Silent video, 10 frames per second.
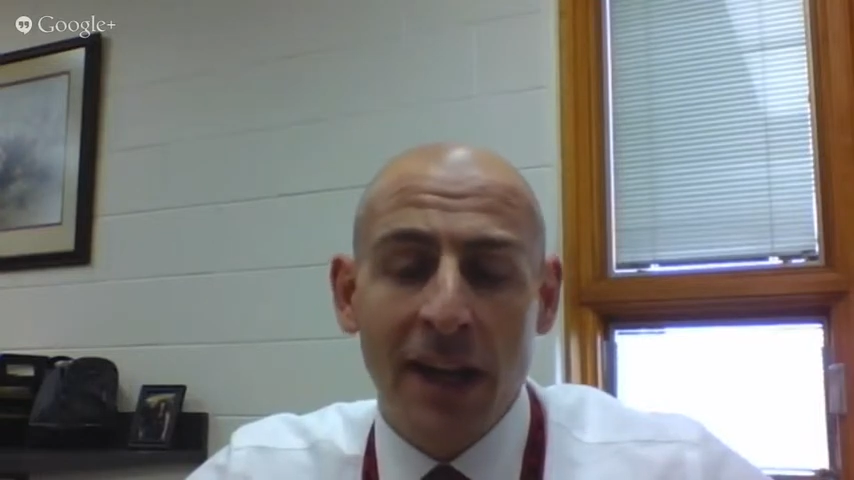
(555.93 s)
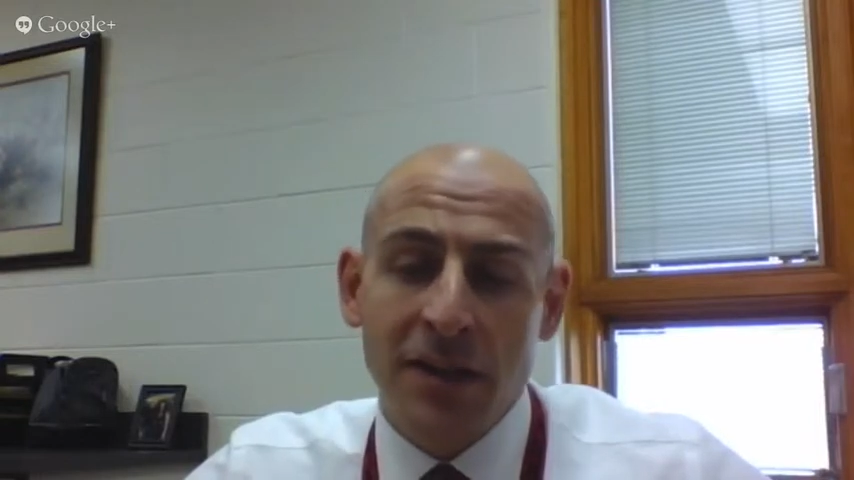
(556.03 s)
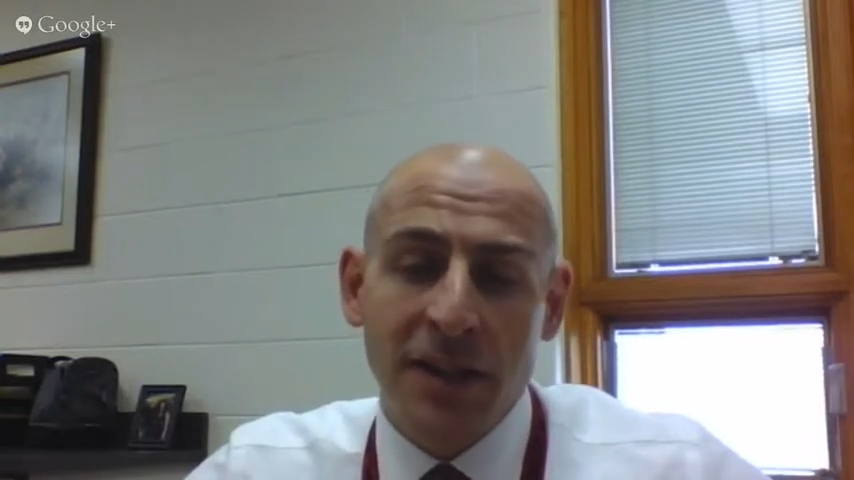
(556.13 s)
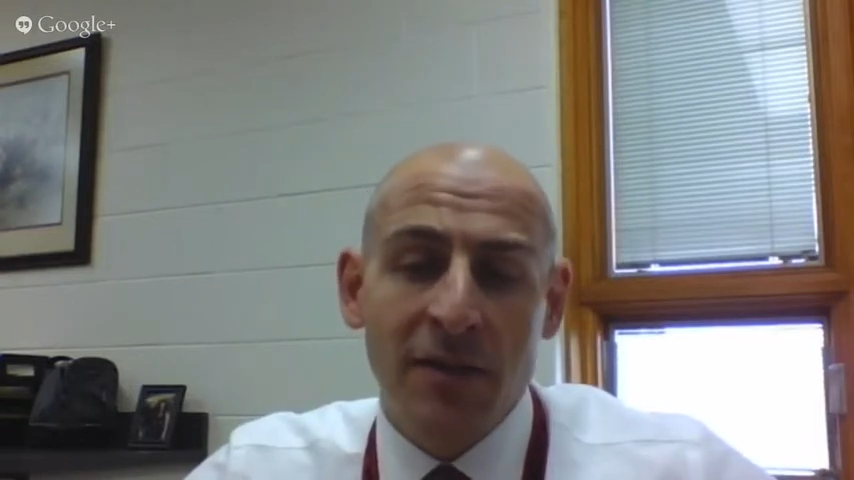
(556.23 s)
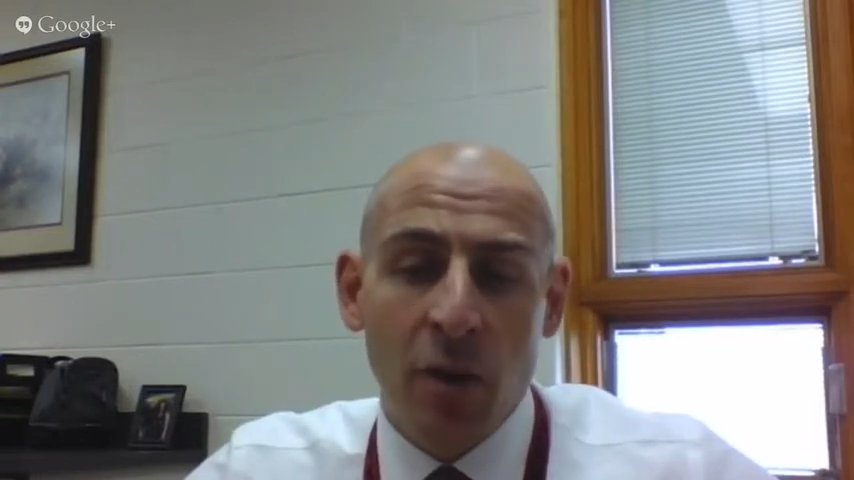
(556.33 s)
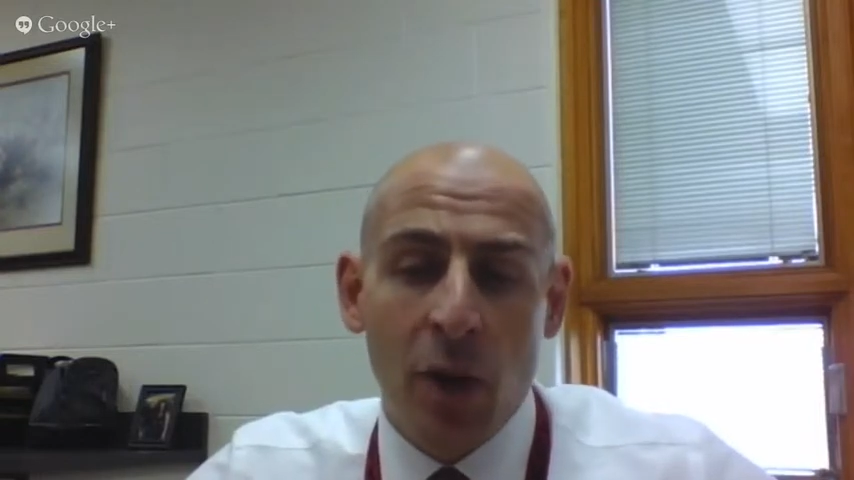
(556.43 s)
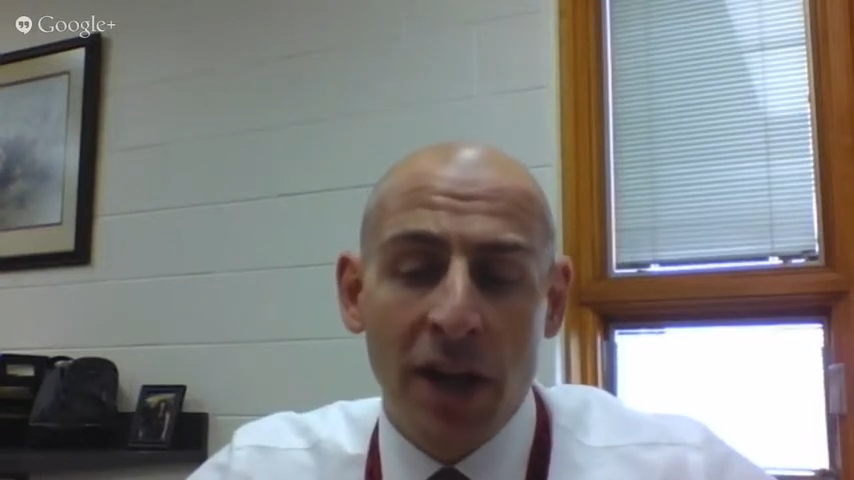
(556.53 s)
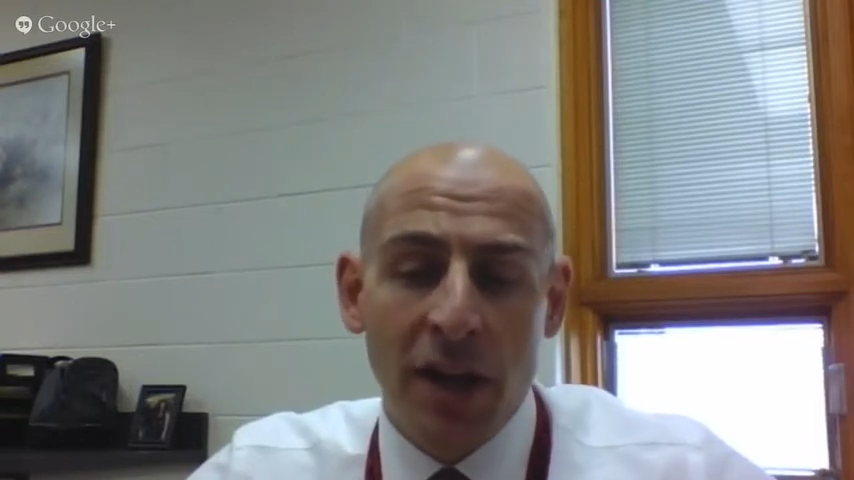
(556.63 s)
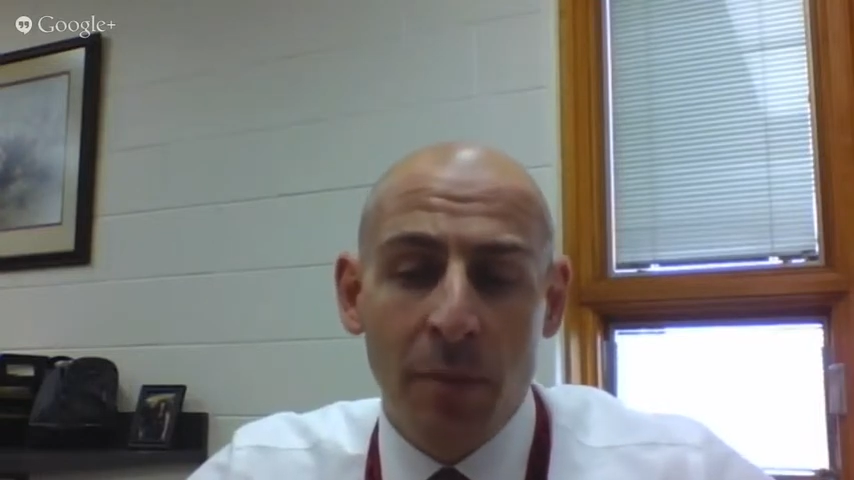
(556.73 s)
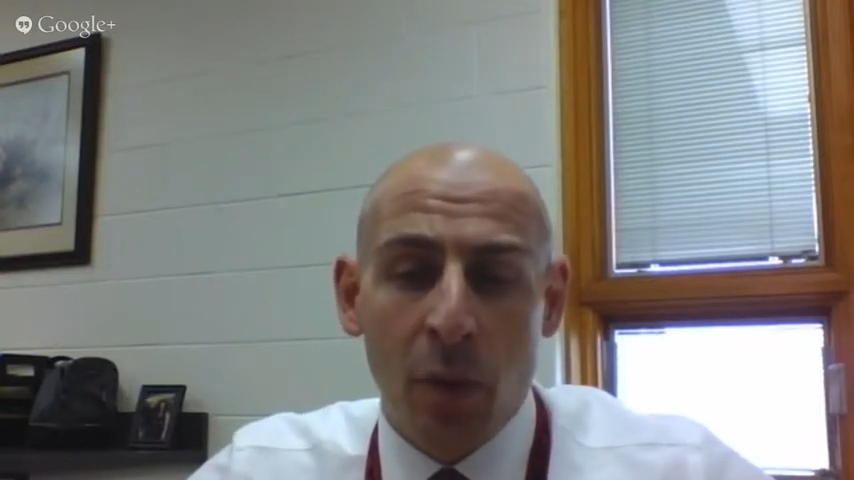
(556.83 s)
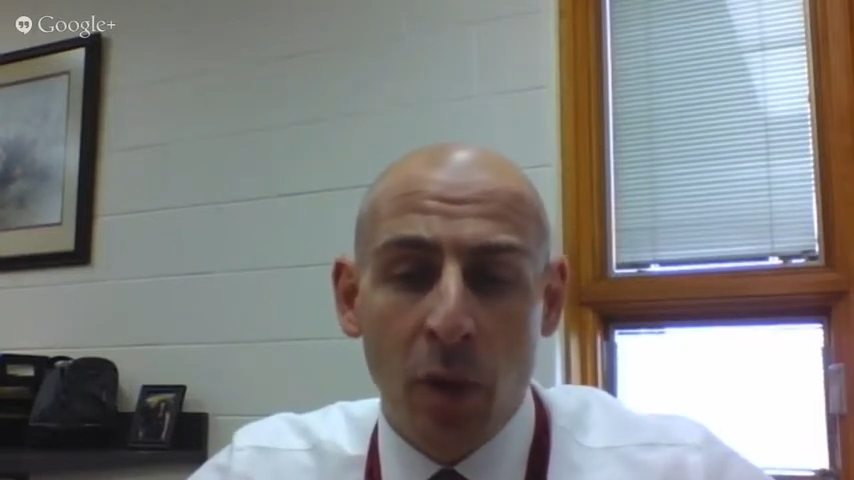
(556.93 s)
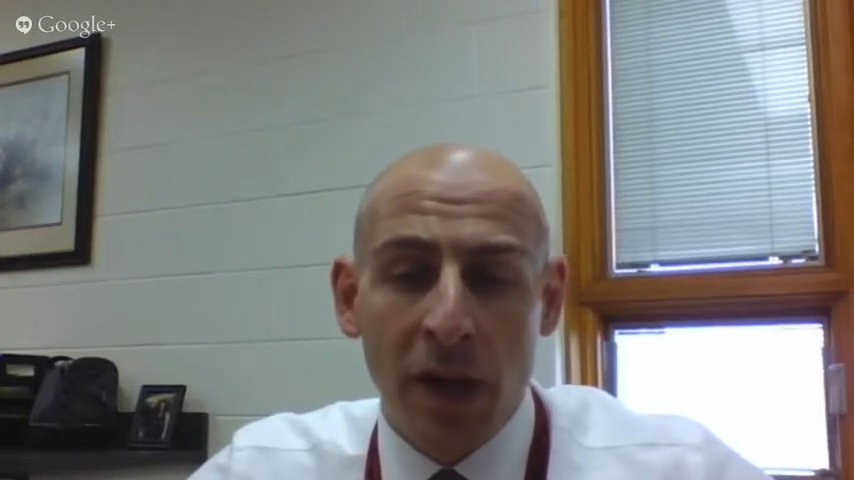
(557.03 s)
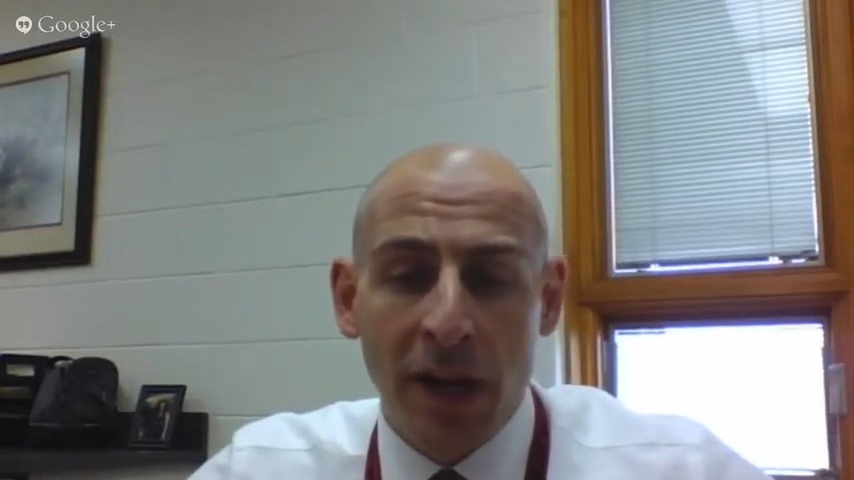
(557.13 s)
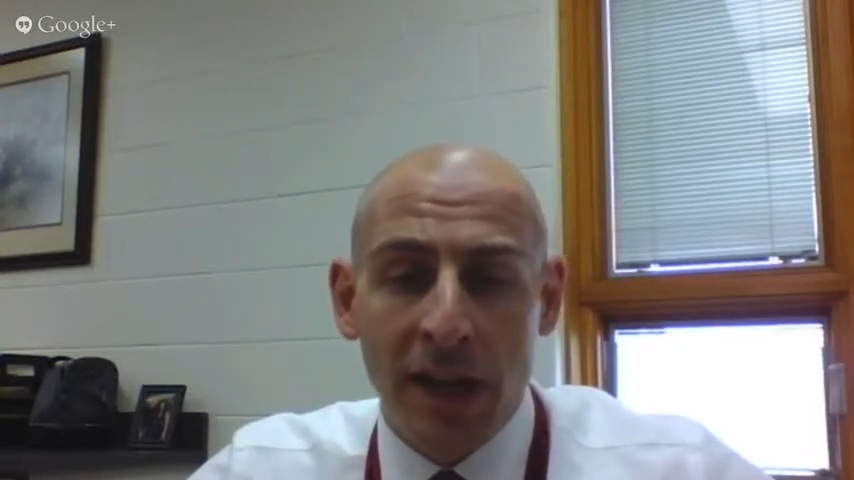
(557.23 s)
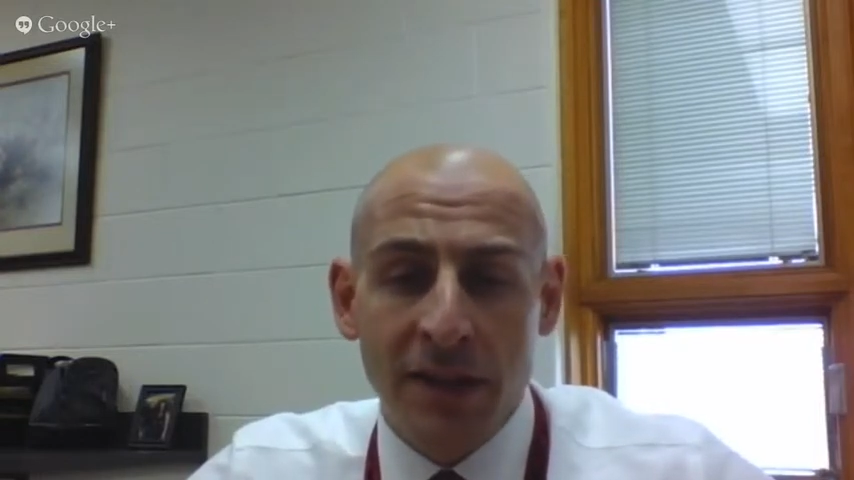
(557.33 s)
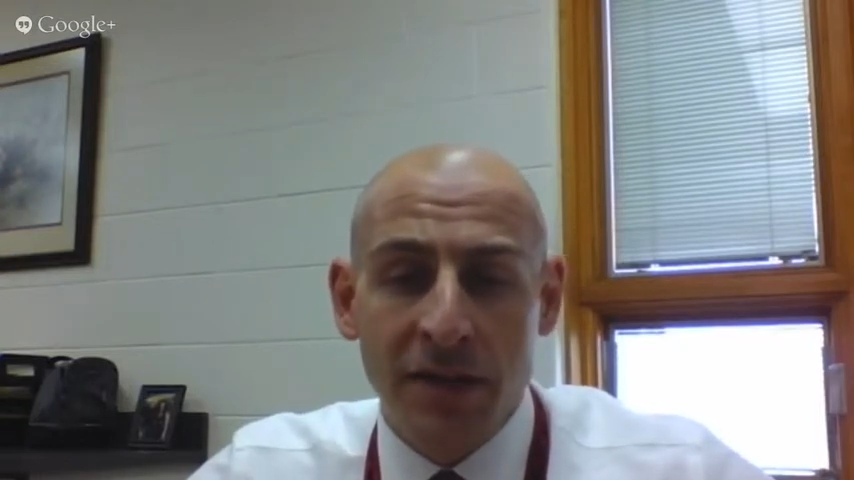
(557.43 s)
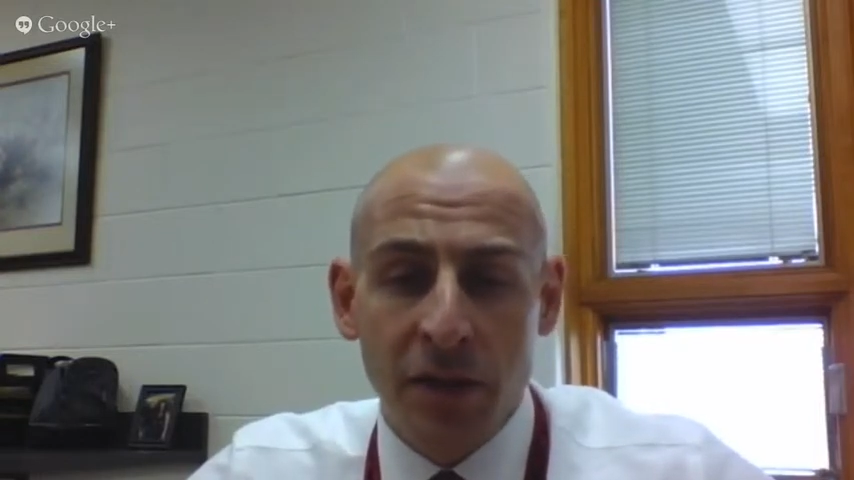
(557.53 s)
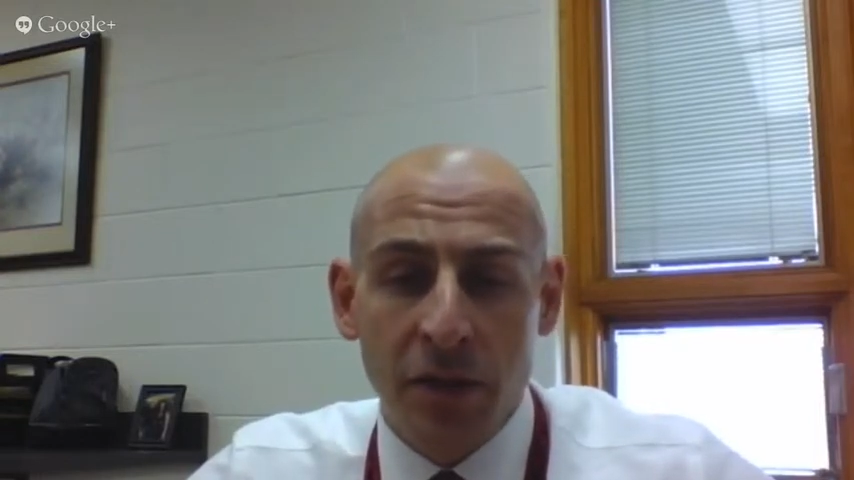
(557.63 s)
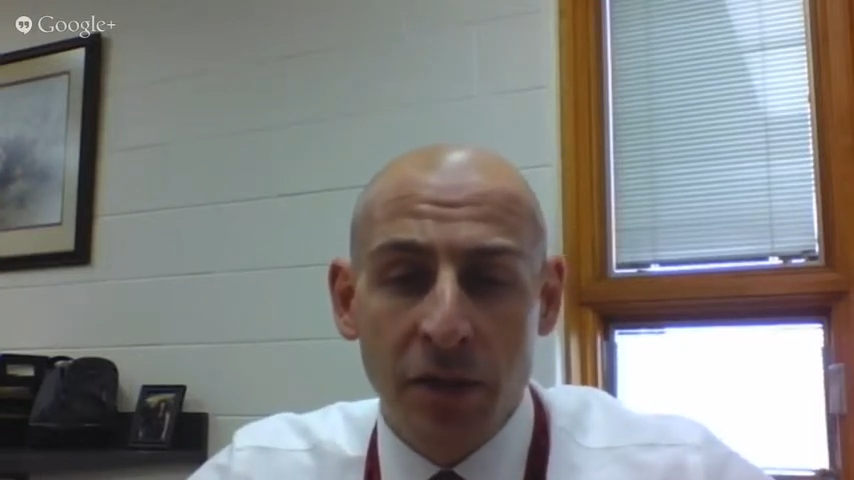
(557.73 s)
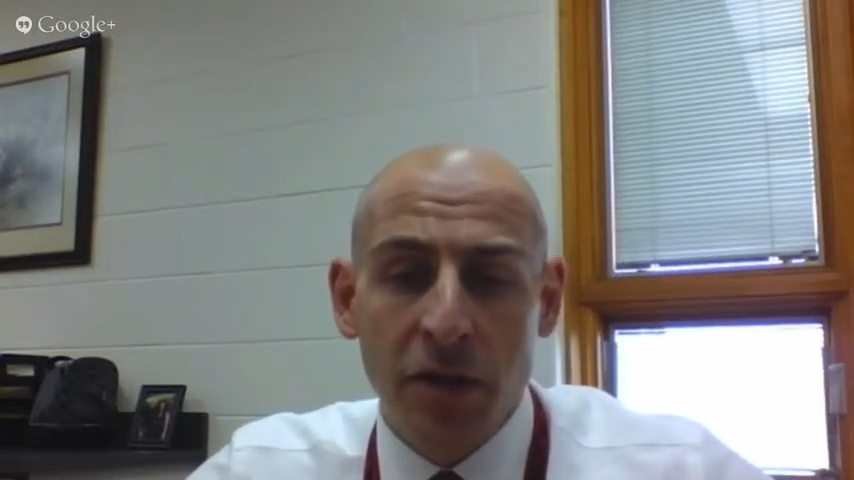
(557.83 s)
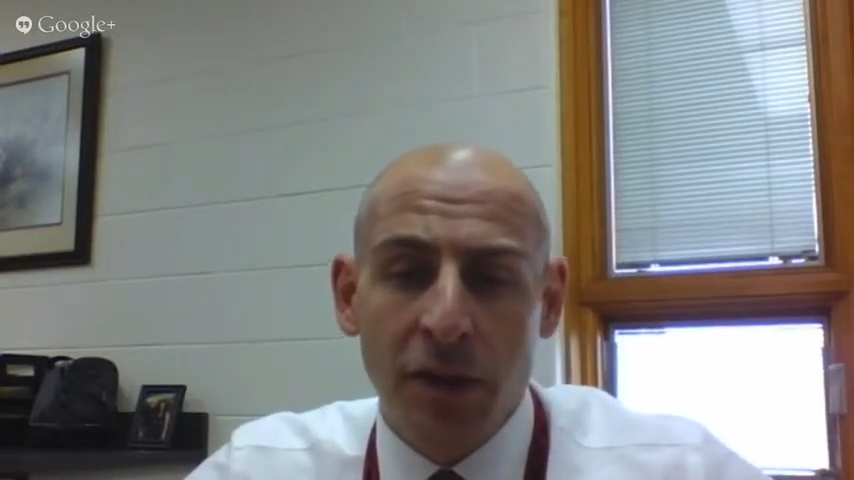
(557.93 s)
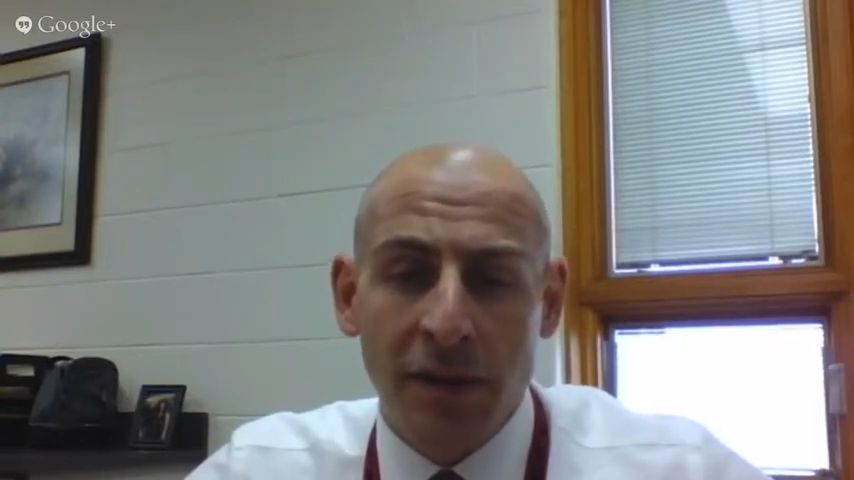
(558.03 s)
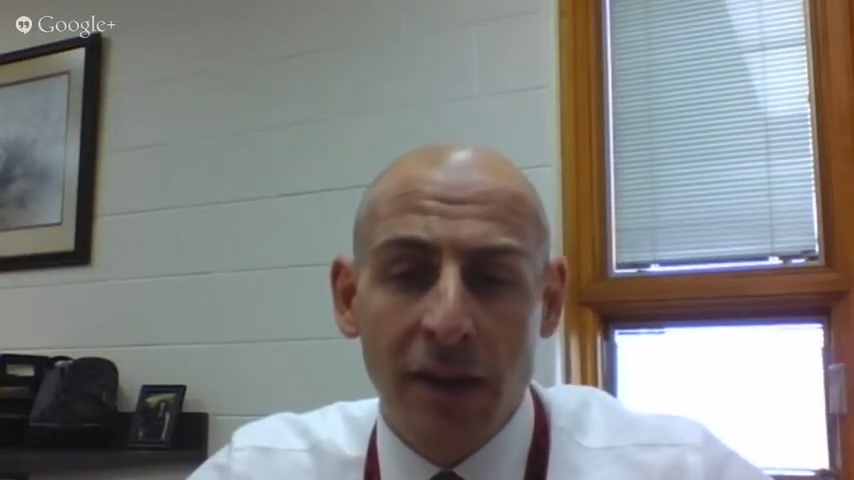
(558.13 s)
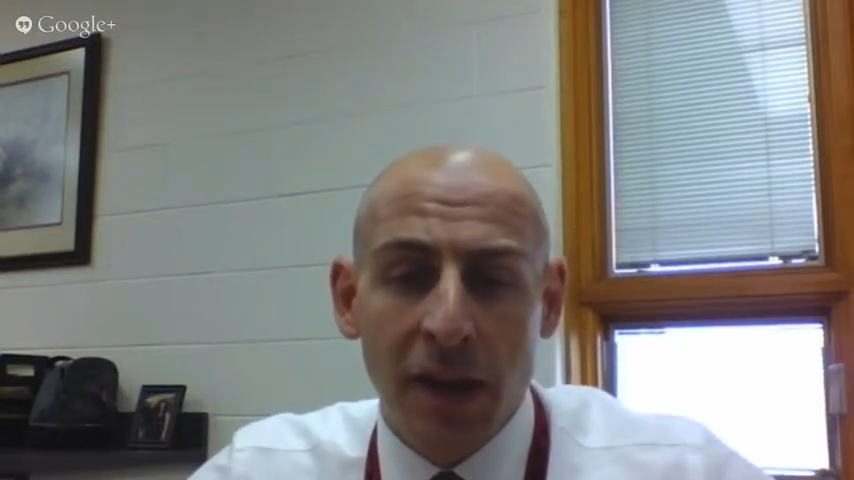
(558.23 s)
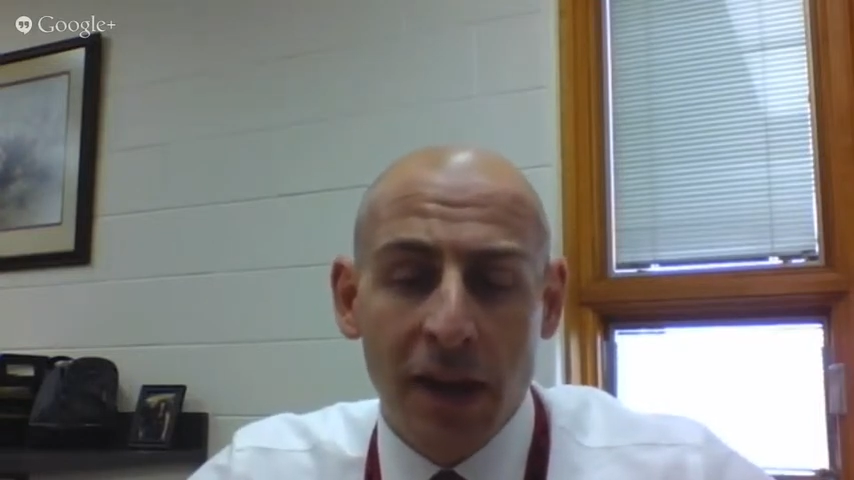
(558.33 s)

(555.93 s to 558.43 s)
and there's even a way to import it into, you can